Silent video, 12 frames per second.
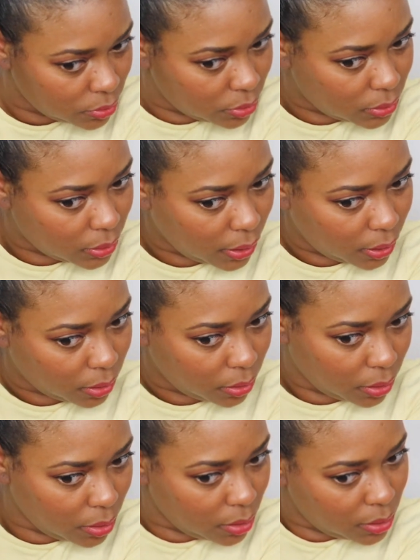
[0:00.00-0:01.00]
Just kind
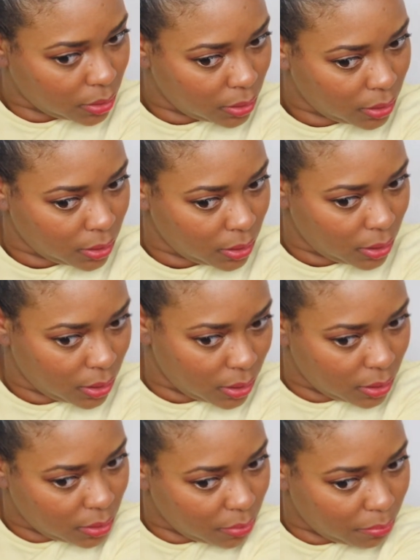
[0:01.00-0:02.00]
of
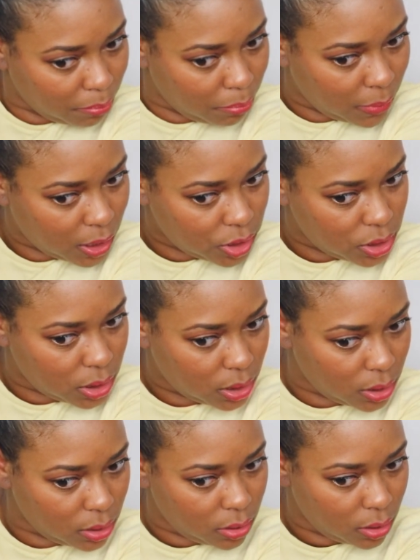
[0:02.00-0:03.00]
mesh it
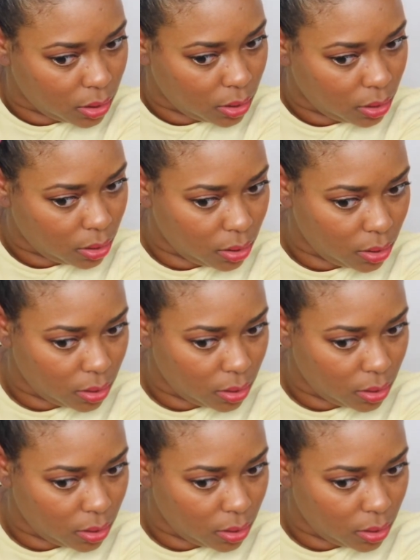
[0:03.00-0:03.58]
in there.